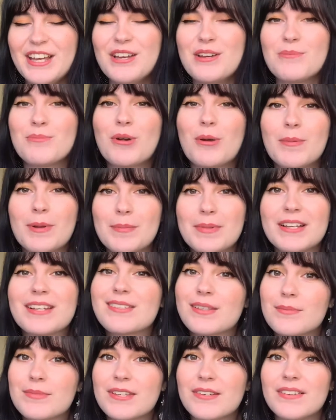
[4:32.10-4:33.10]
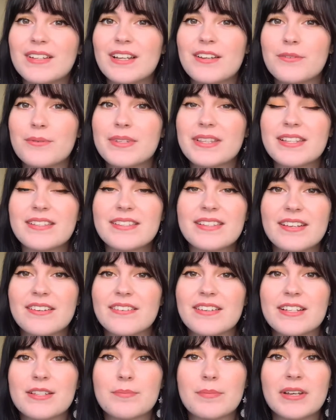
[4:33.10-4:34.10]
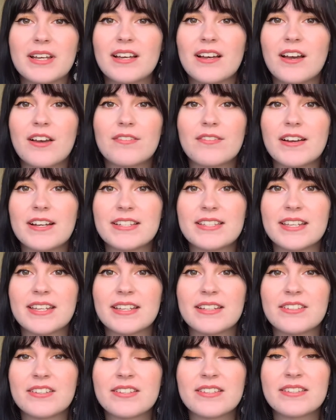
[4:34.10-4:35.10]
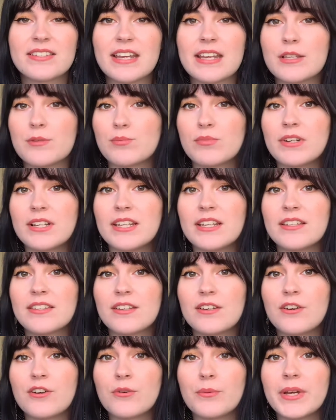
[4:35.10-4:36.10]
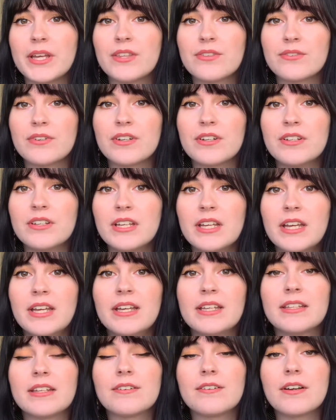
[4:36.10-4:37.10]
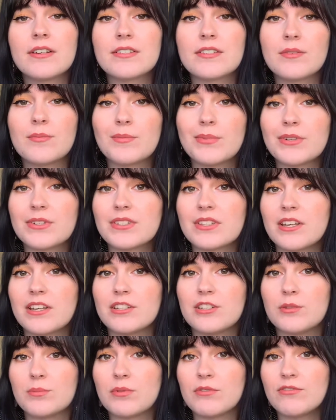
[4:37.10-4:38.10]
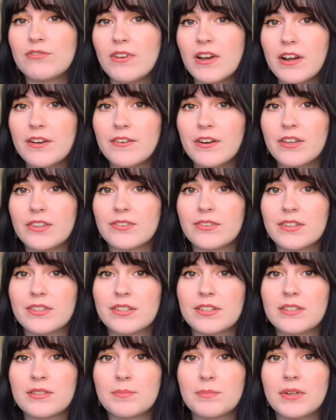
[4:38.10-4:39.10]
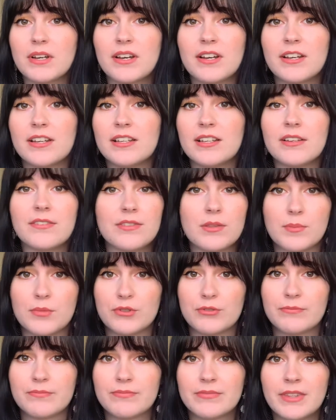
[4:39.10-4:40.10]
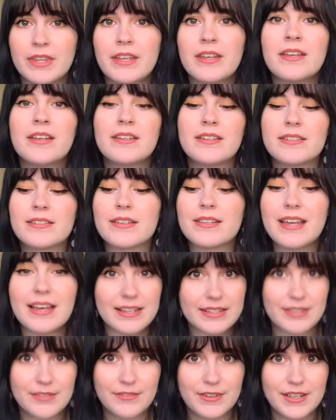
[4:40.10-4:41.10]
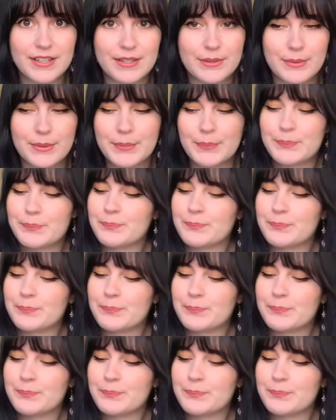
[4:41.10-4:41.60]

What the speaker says: probably because I'm so in love with the series, but her writing just stays brilliant the whole way through. There are some books that I do prefer over others, but I love them all. So that is the first one.